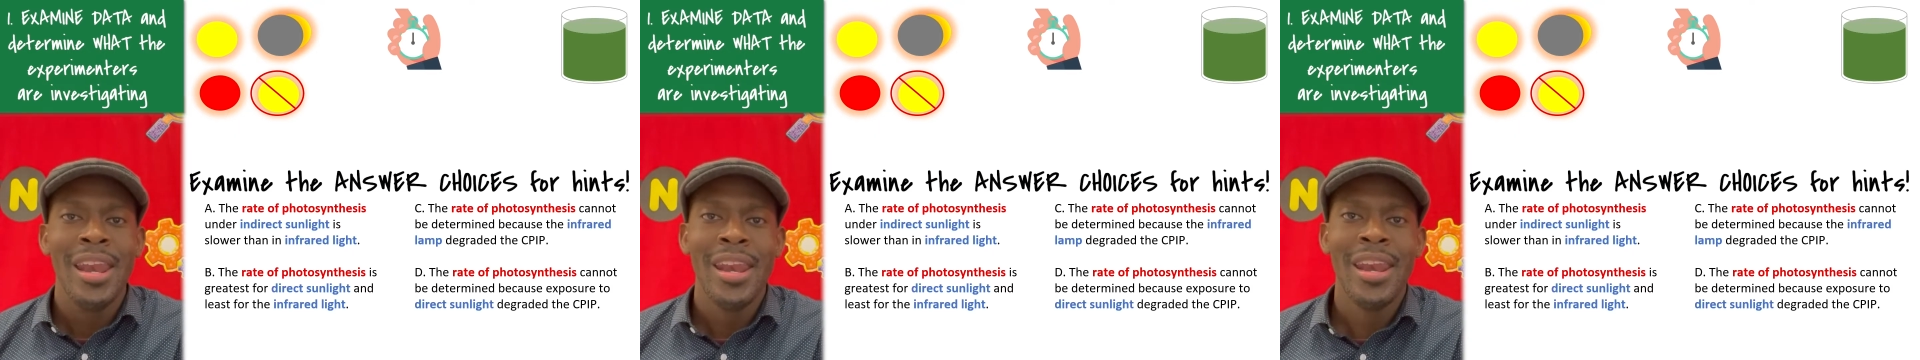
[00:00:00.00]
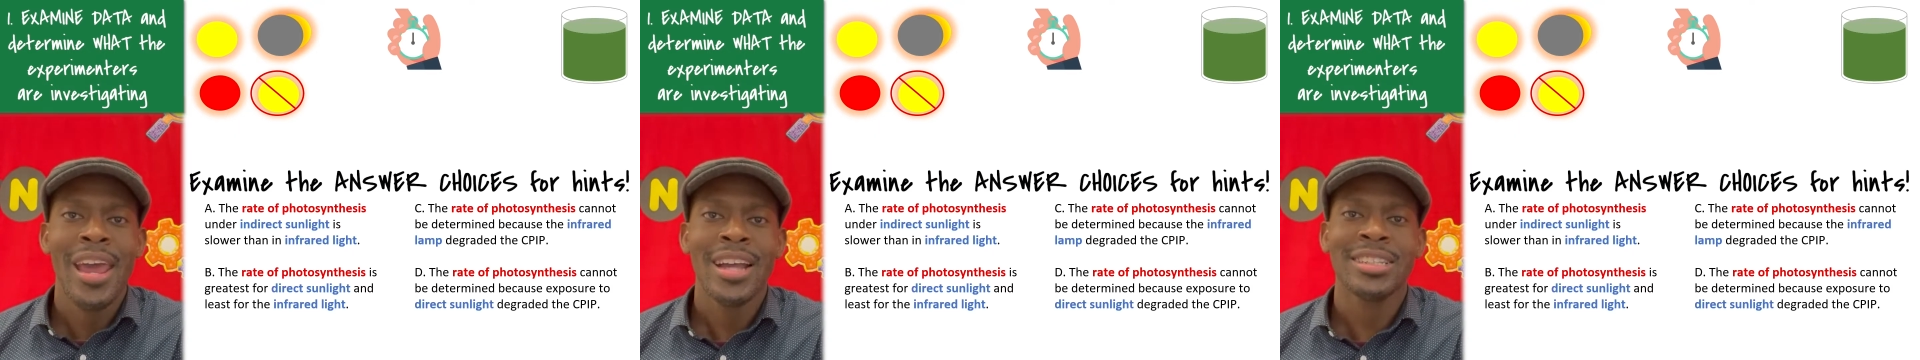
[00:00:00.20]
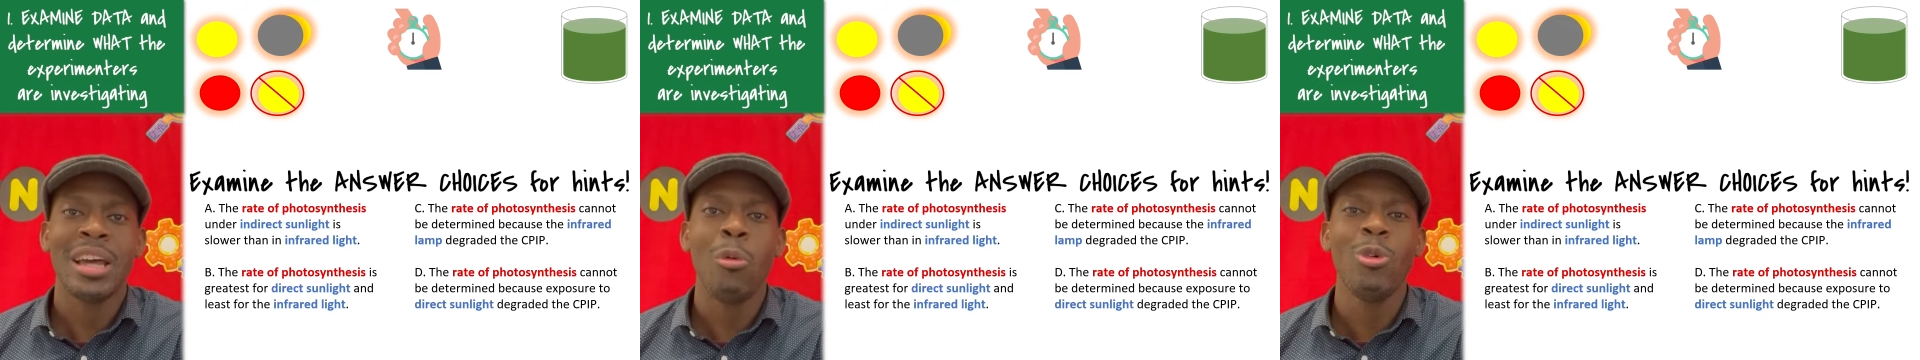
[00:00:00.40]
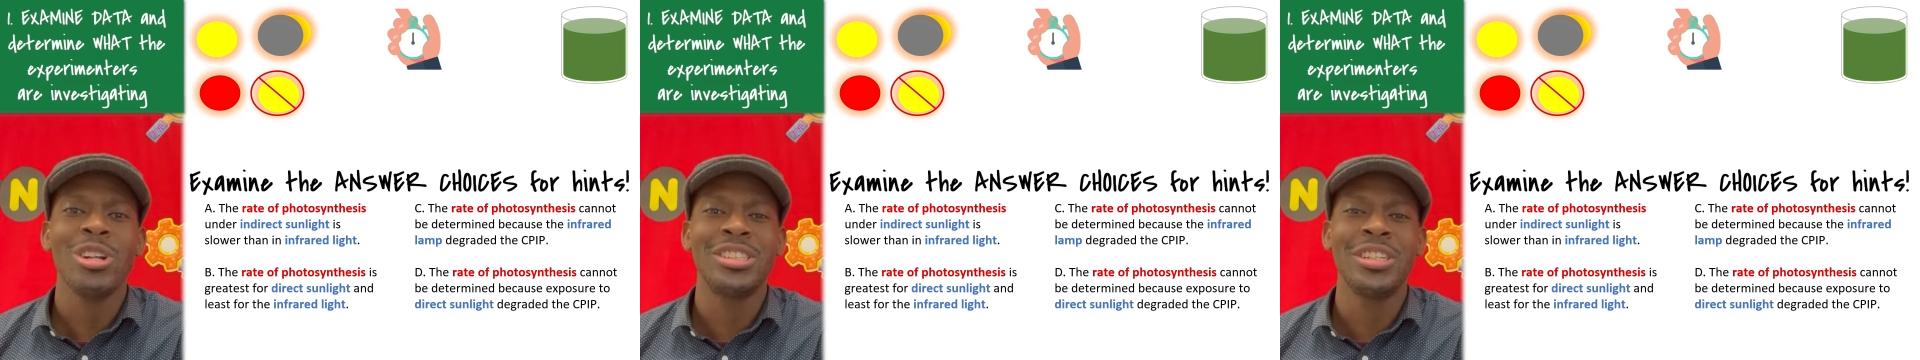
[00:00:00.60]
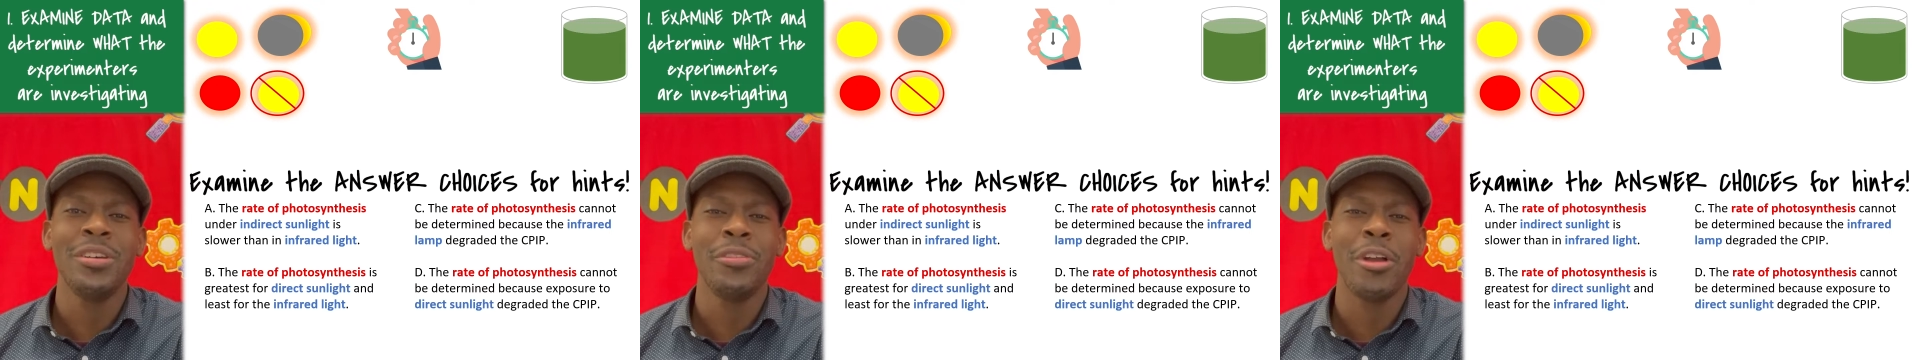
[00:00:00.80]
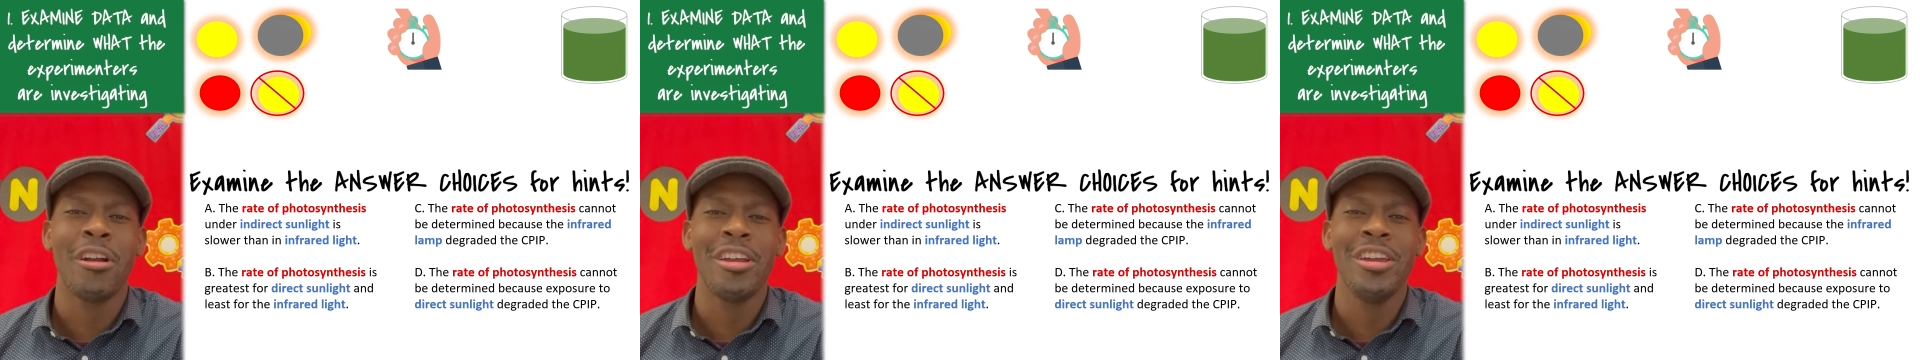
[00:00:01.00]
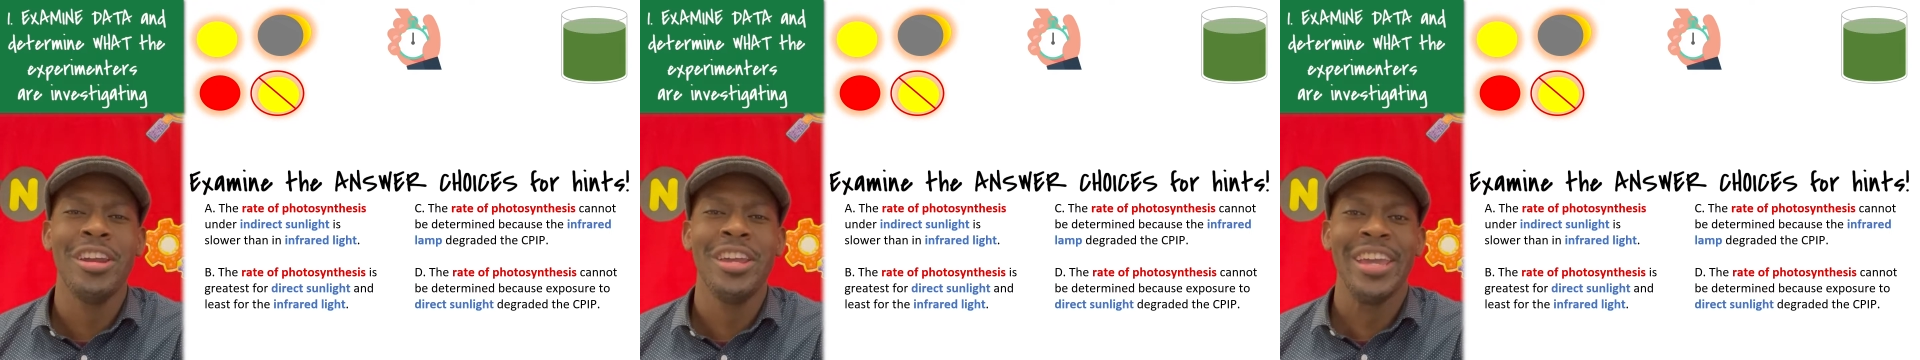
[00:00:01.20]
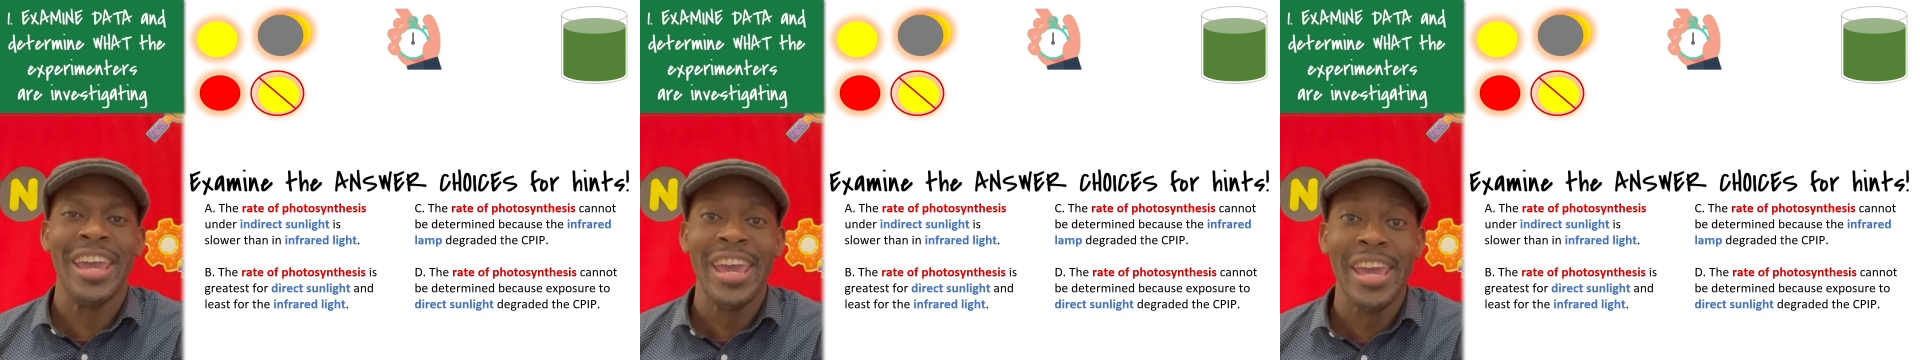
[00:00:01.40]
Next, I want to see if there are
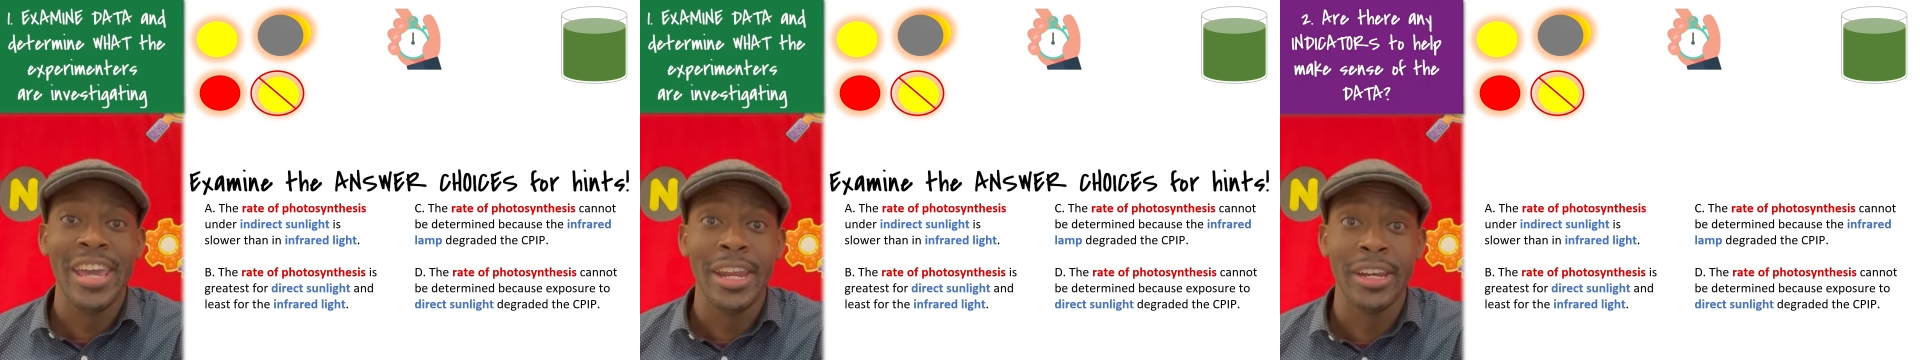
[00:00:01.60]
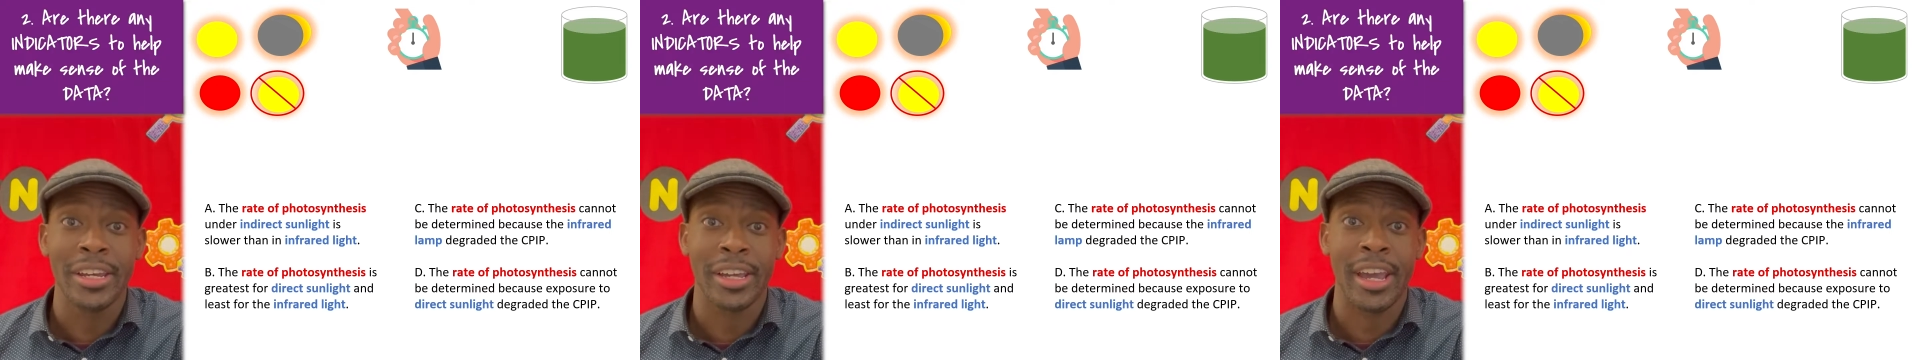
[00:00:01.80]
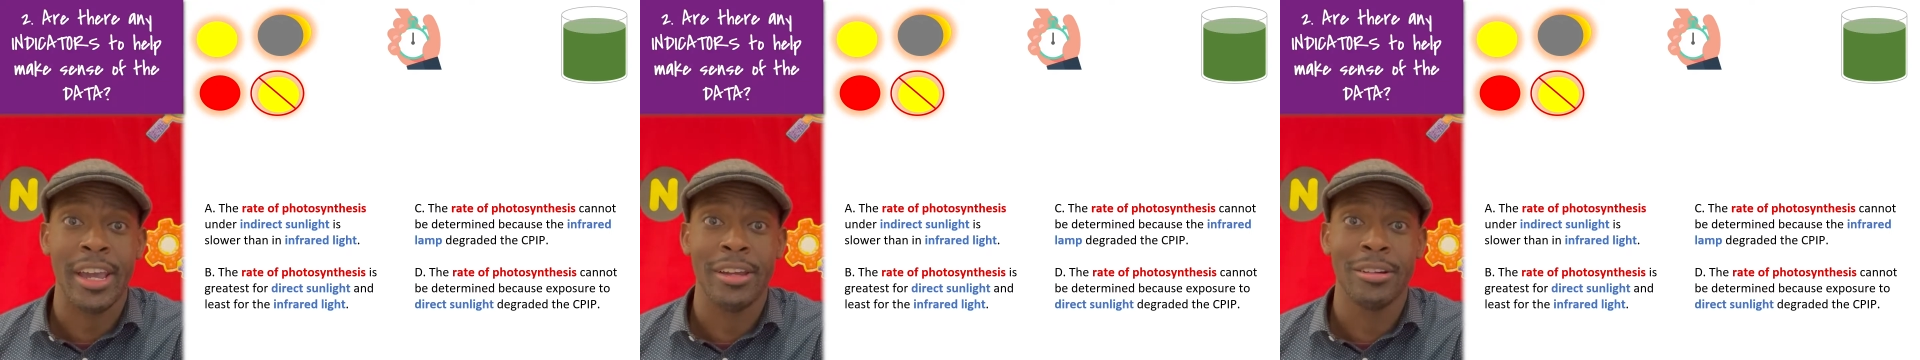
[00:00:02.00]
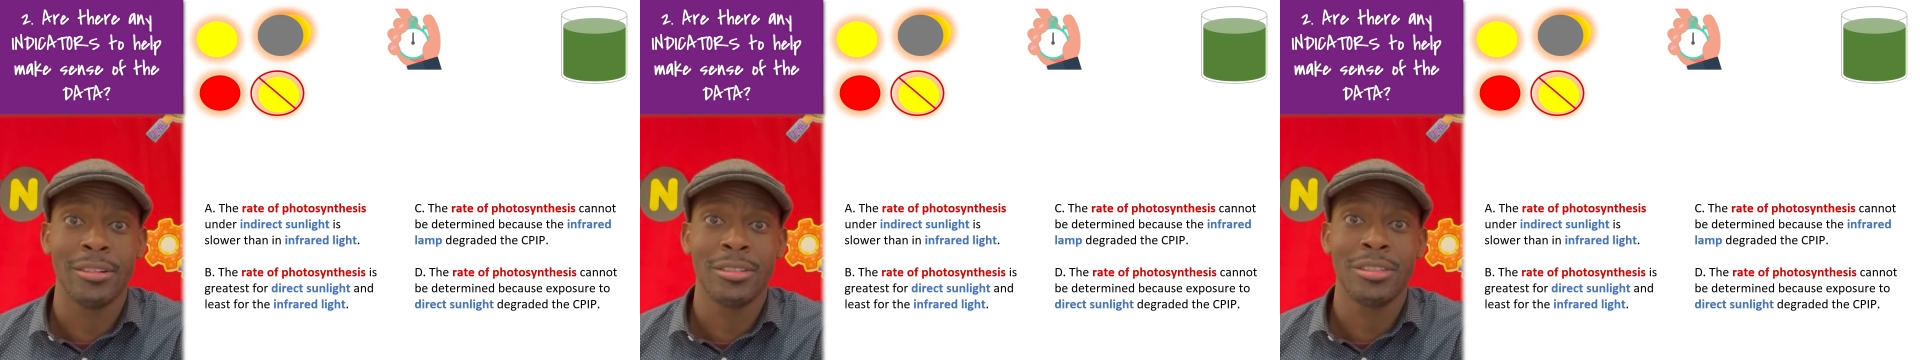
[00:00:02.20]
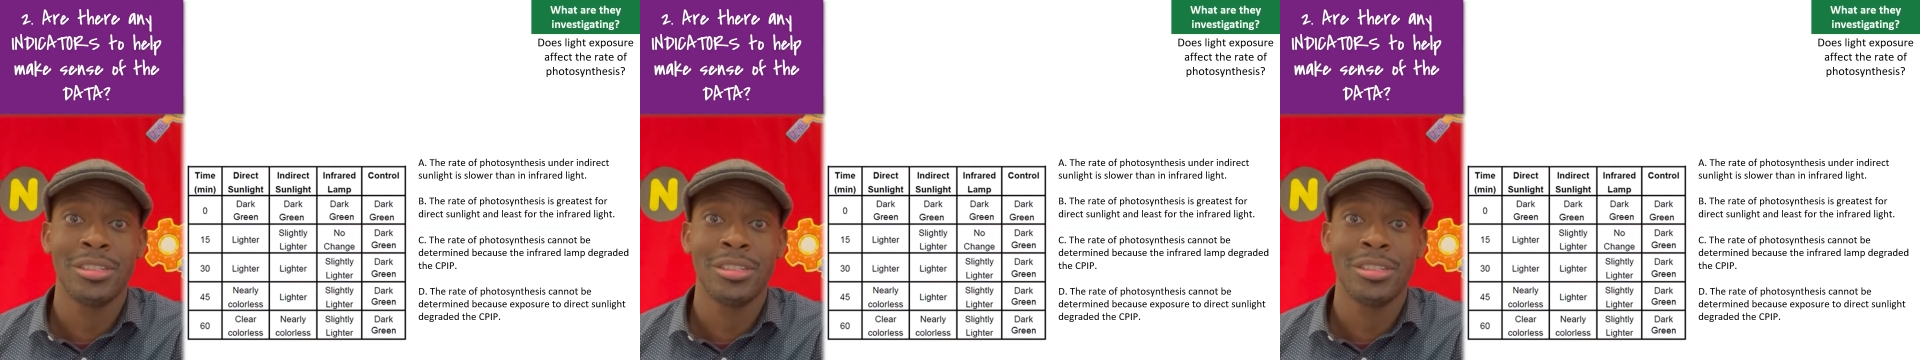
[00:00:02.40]
any indicators.